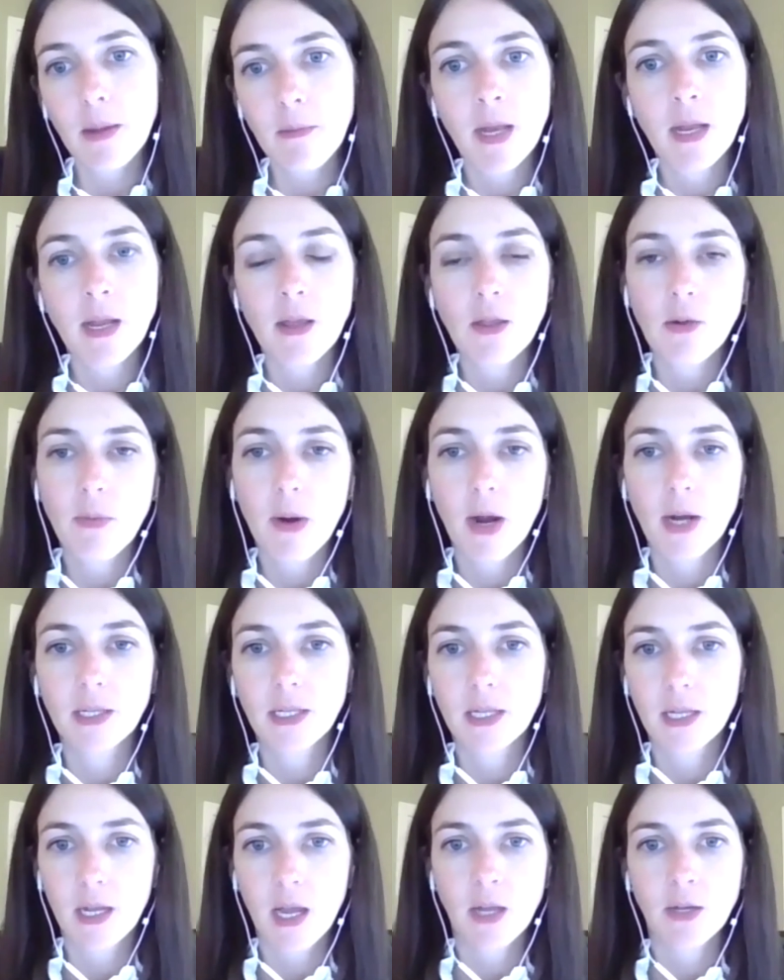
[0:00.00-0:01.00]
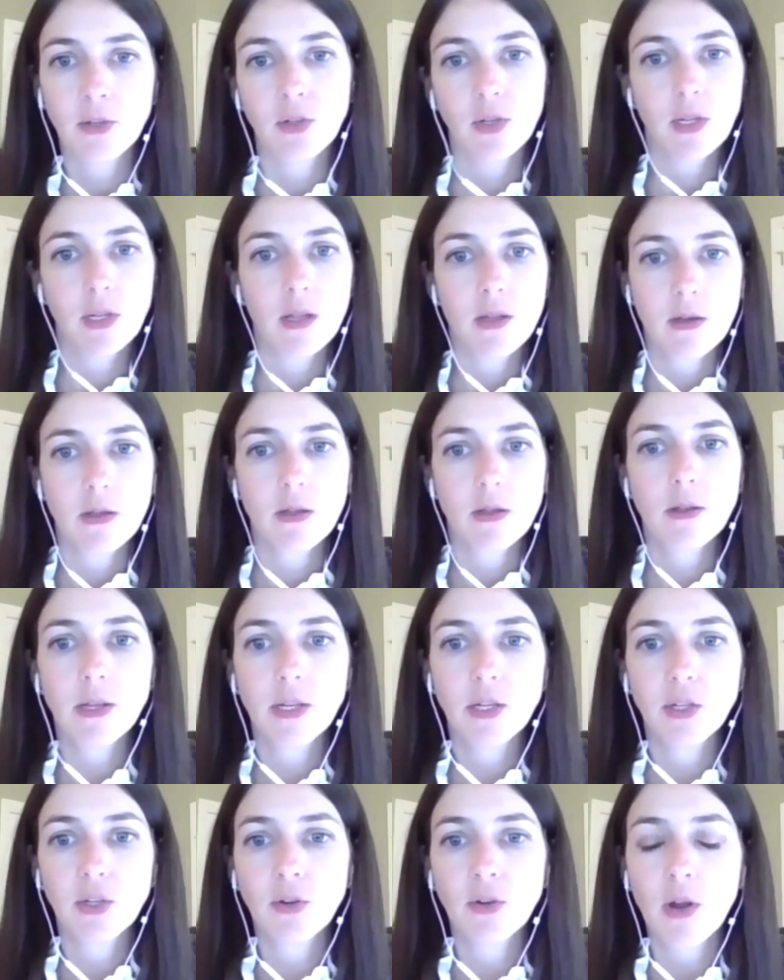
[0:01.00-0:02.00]
many other parts of the country, the
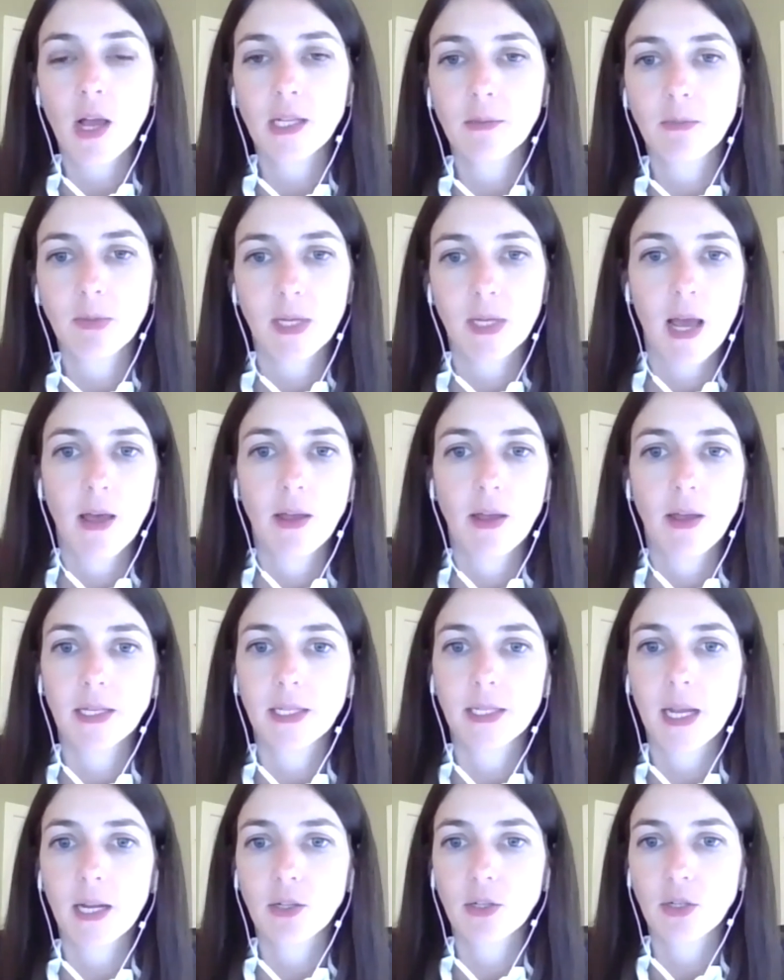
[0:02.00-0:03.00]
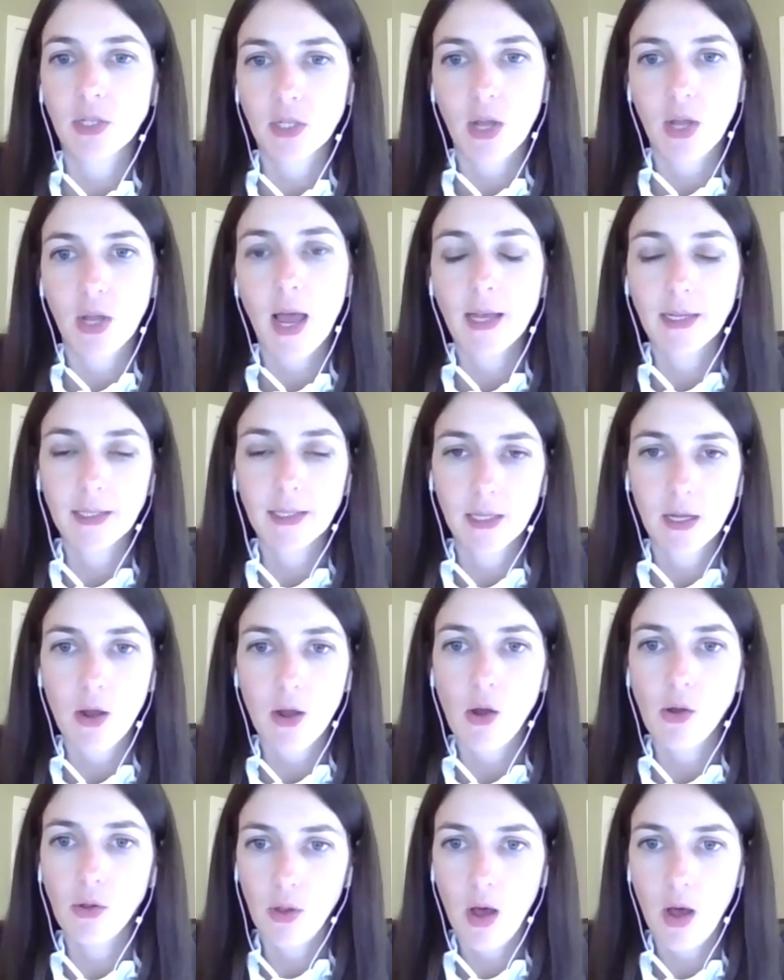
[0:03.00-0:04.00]
leisure and hospitality sector still has a
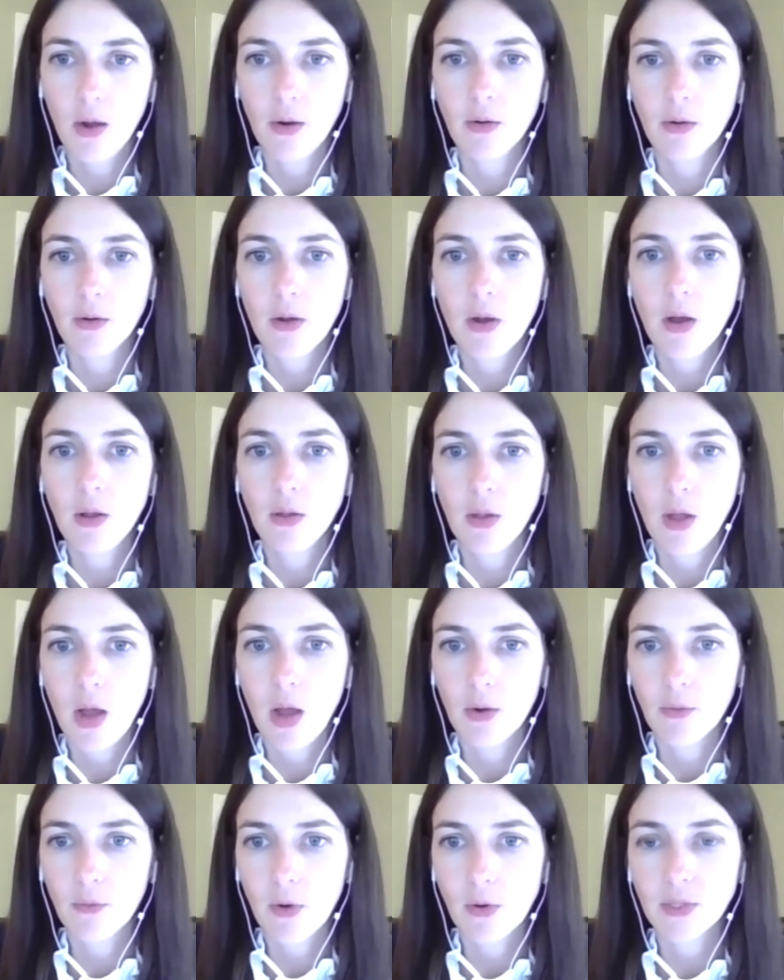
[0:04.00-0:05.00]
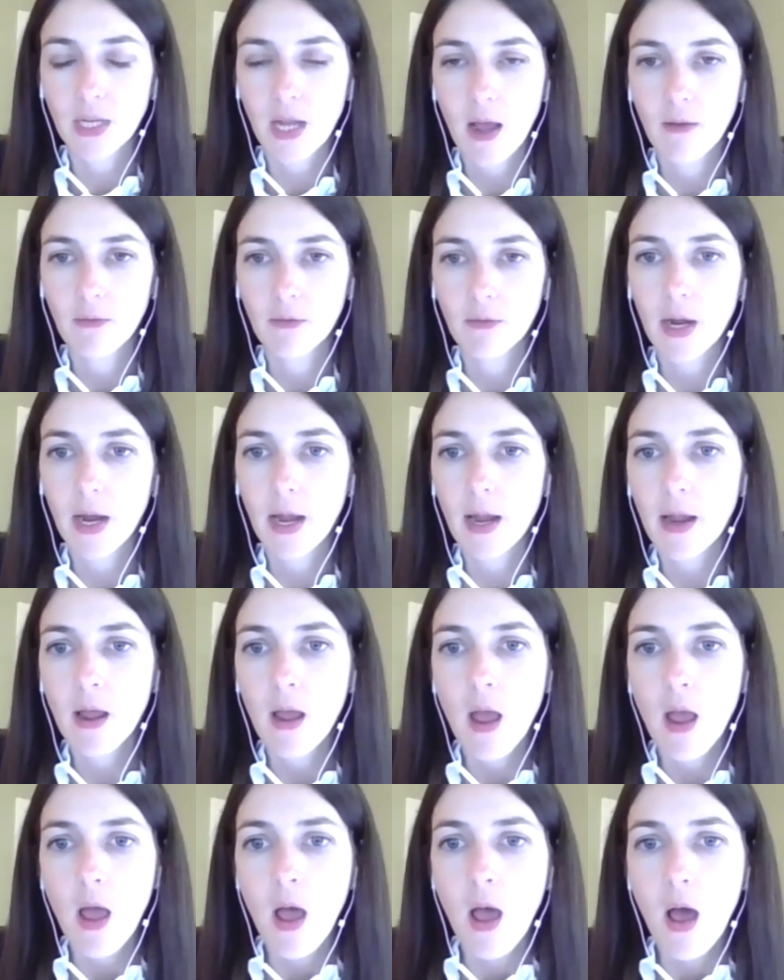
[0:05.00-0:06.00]
long road to coverage.
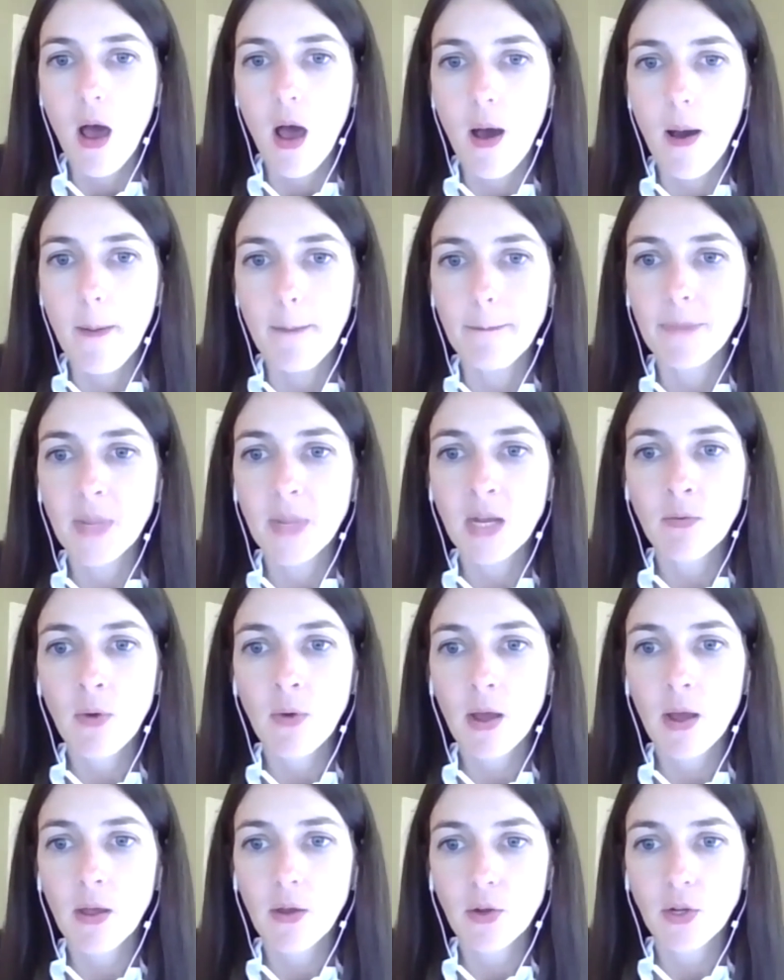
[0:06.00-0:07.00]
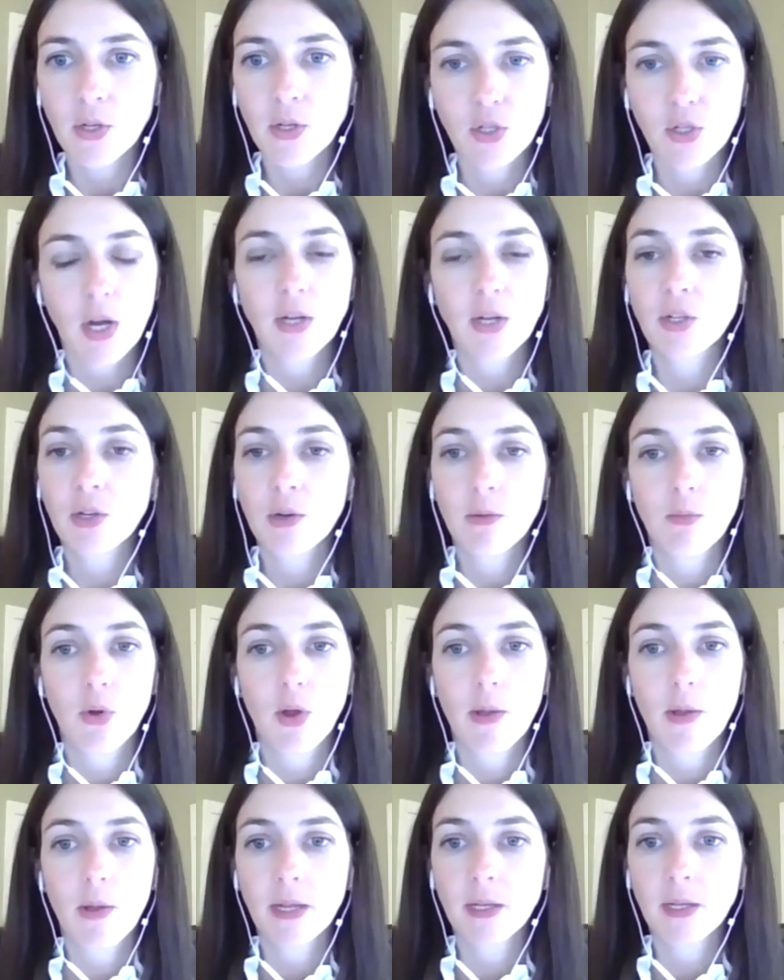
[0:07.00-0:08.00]
Meanwhile, though, construction
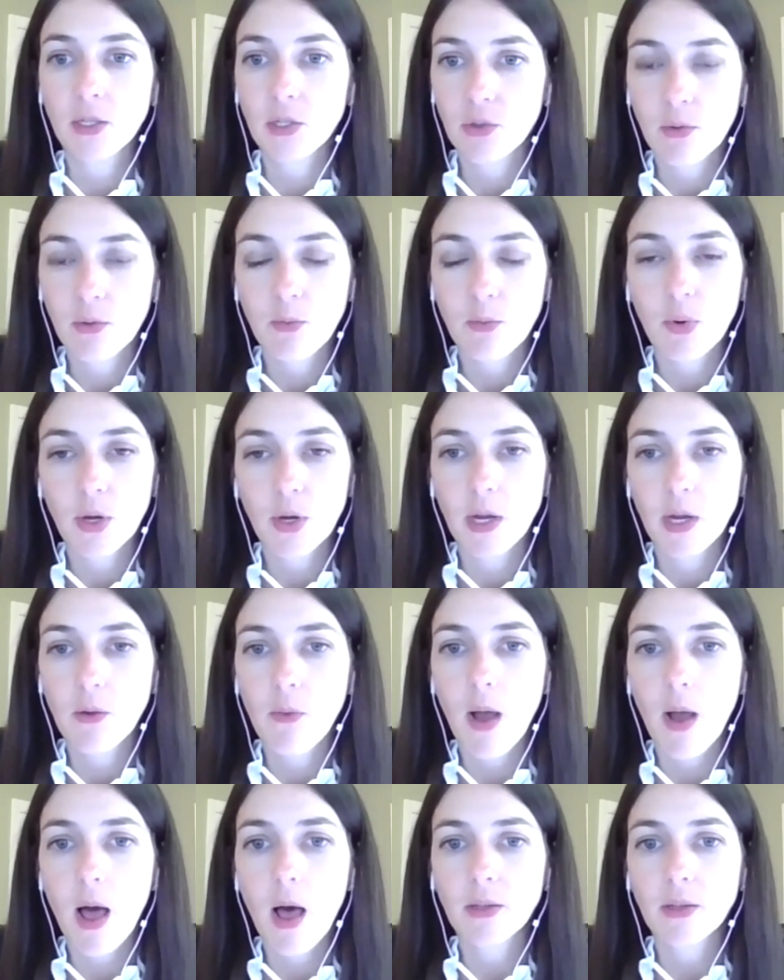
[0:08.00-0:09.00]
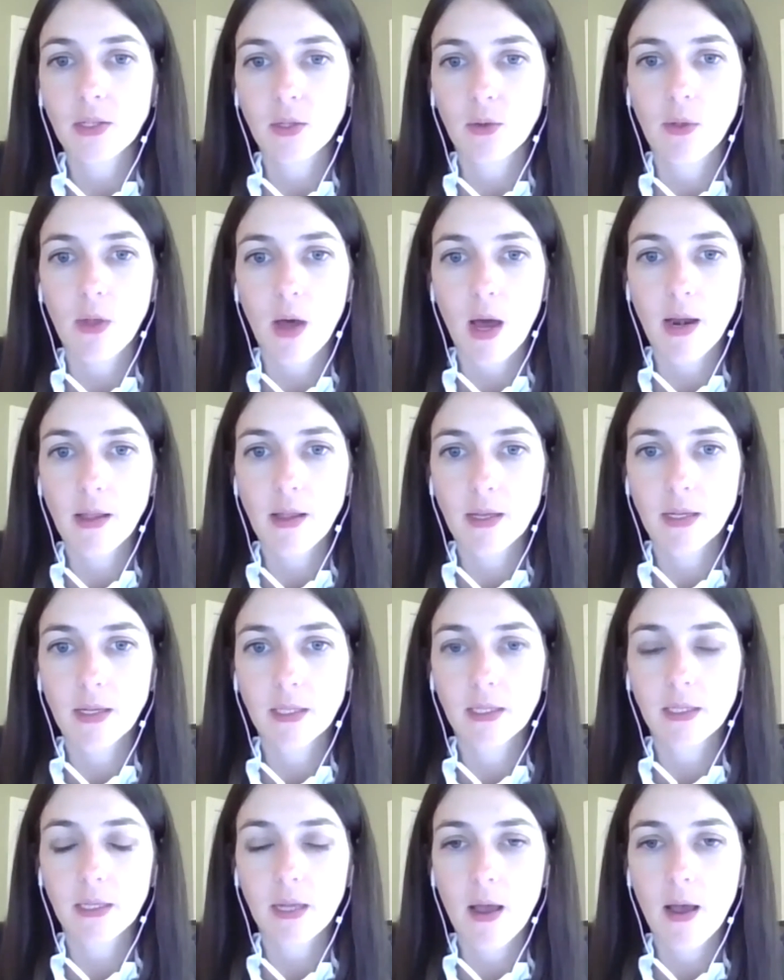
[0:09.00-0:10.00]
employment doing pretty well. So a lot of
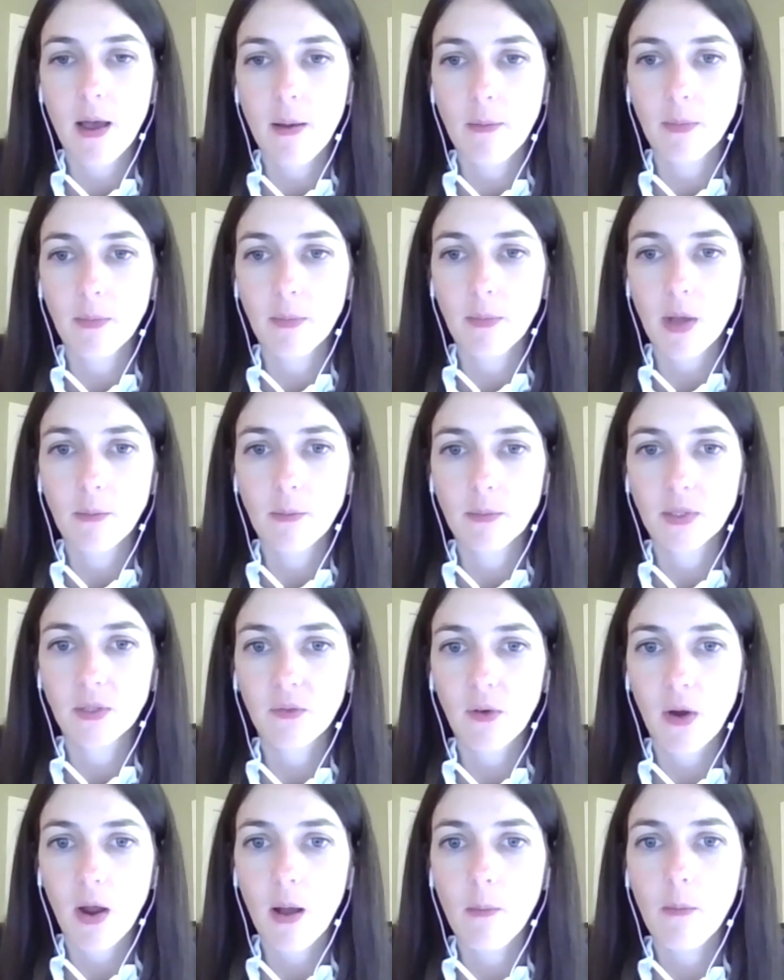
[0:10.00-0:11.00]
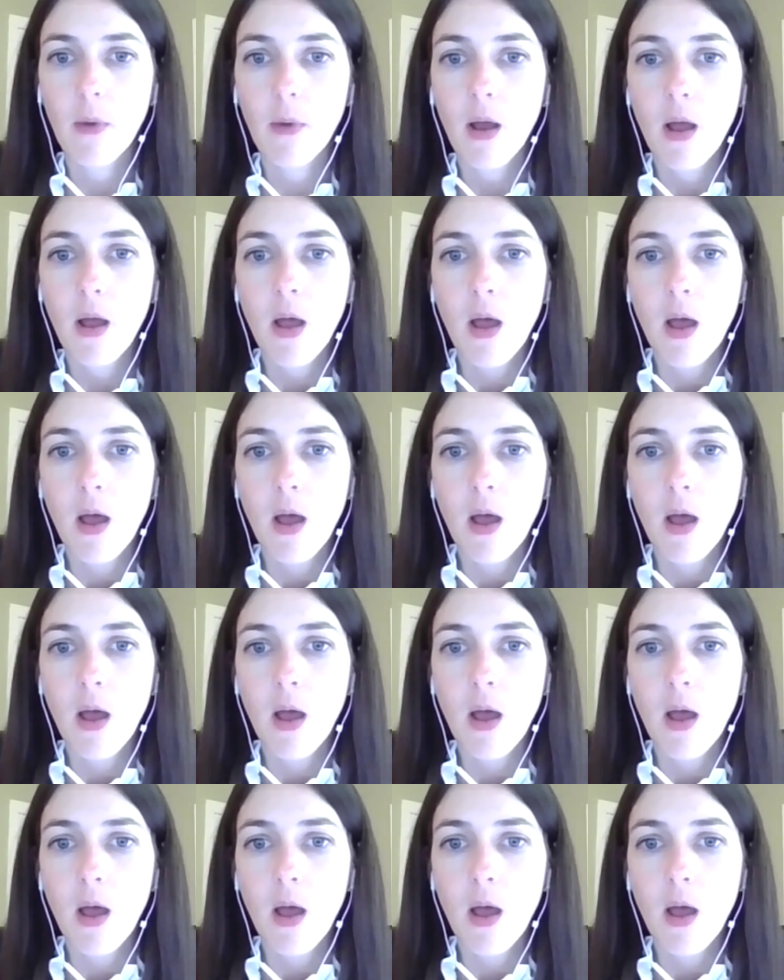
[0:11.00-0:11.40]
this comes from